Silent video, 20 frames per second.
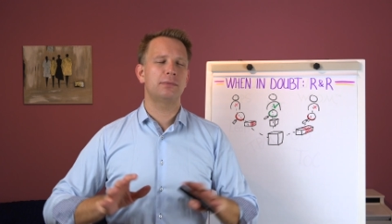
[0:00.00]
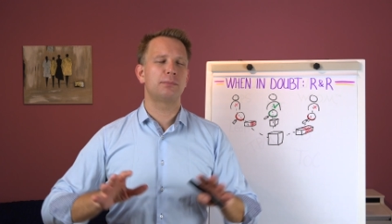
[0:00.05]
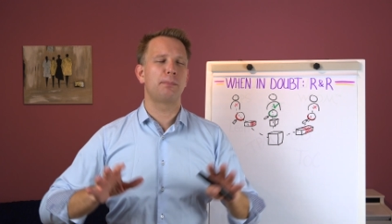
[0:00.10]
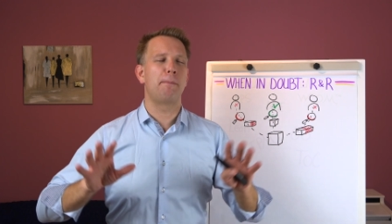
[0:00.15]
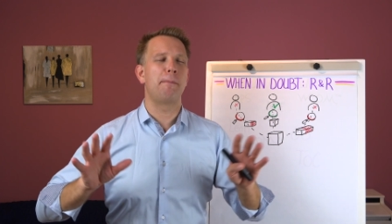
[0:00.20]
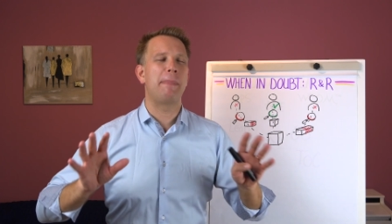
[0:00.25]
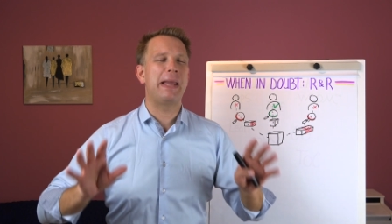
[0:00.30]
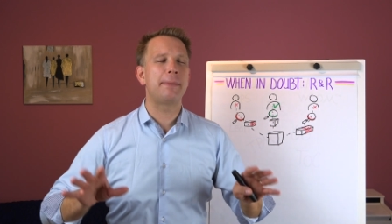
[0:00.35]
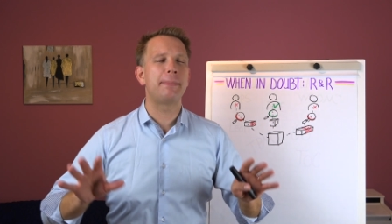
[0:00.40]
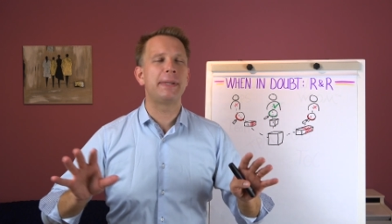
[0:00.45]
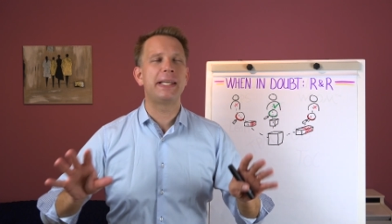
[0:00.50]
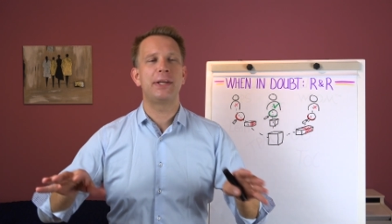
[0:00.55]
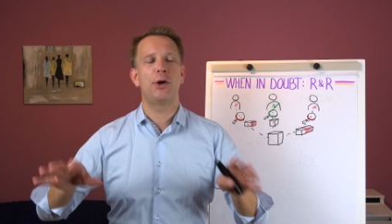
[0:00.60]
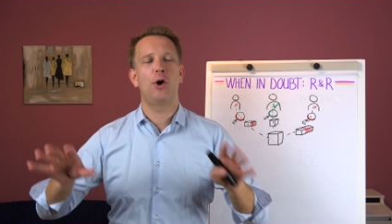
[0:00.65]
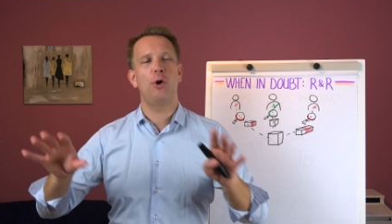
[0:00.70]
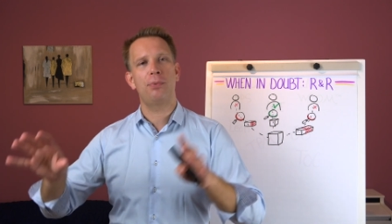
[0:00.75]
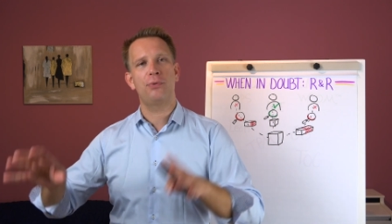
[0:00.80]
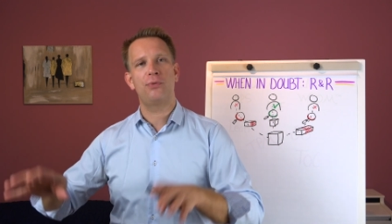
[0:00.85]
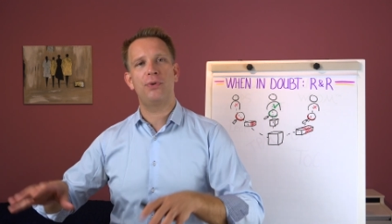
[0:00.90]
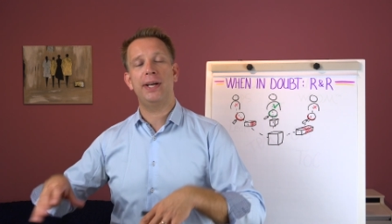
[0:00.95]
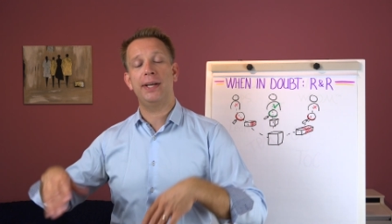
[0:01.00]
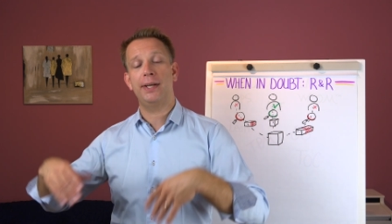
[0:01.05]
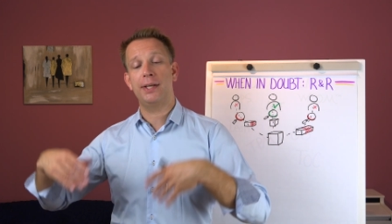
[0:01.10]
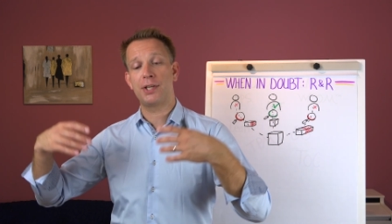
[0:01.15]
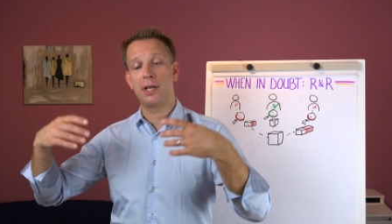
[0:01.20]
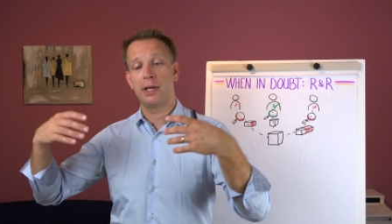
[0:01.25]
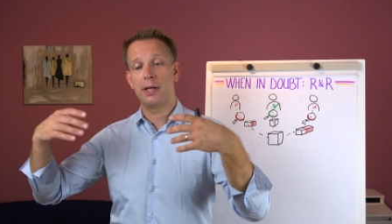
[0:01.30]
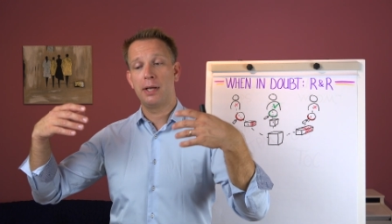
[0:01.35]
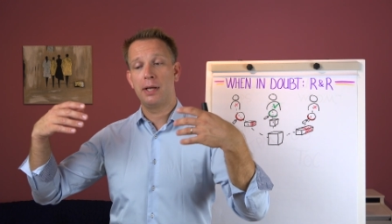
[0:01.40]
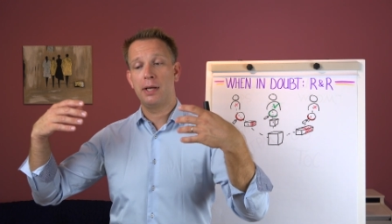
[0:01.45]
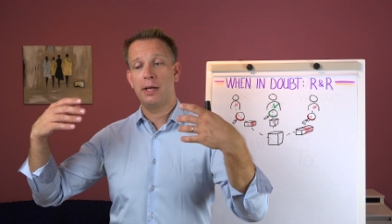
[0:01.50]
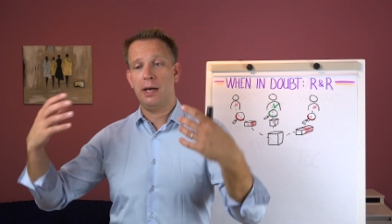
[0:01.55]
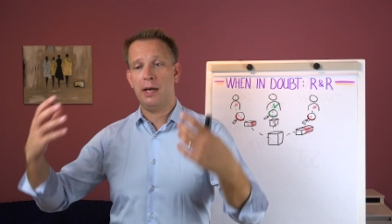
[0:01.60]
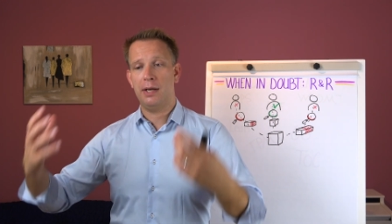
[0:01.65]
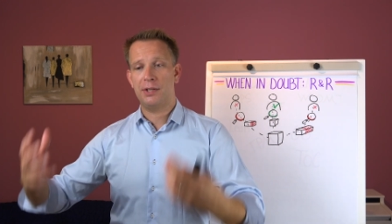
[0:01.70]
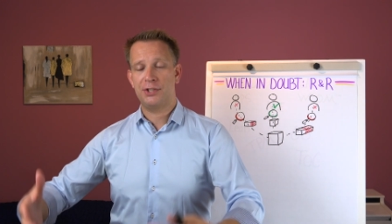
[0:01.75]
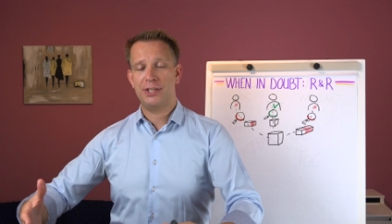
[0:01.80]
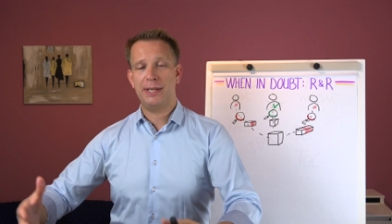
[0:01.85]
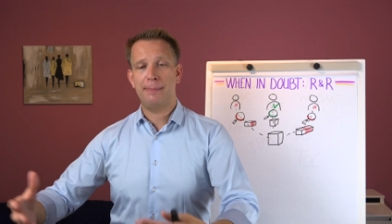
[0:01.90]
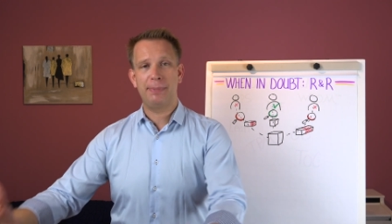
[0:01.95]
Maybe the operators are
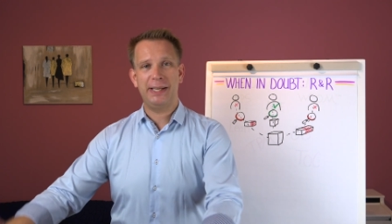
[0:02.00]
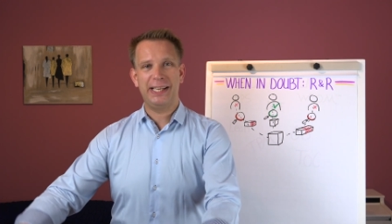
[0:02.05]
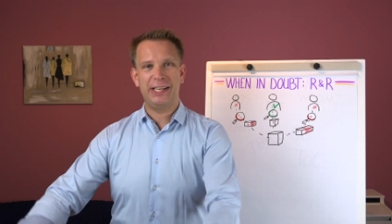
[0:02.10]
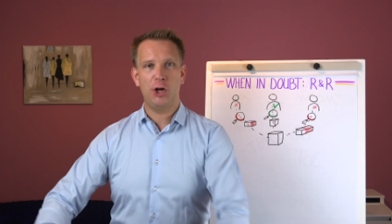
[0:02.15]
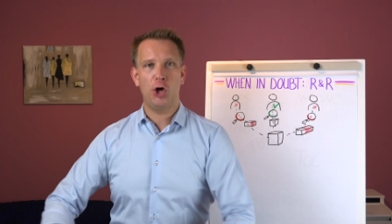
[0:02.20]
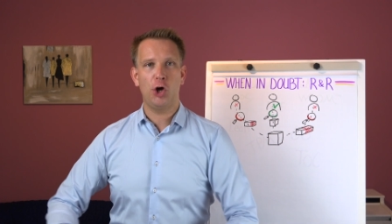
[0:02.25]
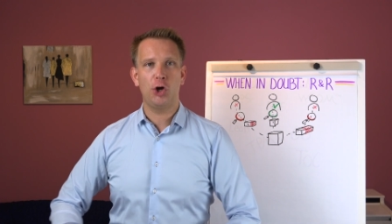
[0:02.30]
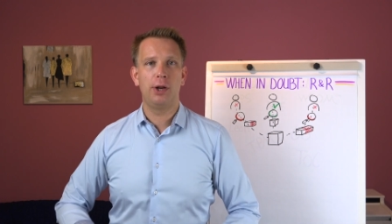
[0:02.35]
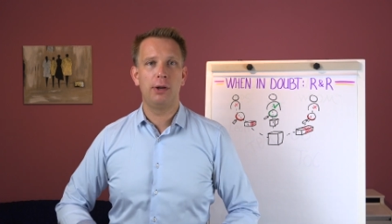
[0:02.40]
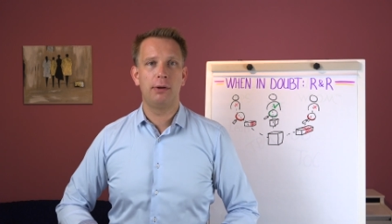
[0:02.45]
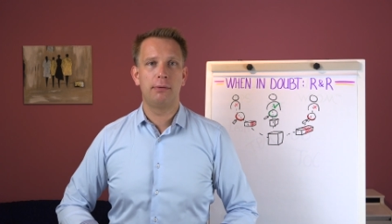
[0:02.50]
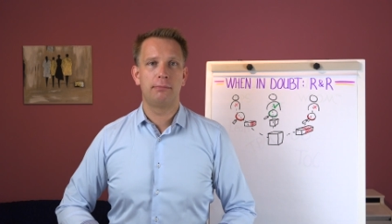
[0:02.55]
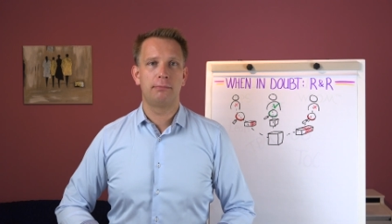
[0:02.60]
simply not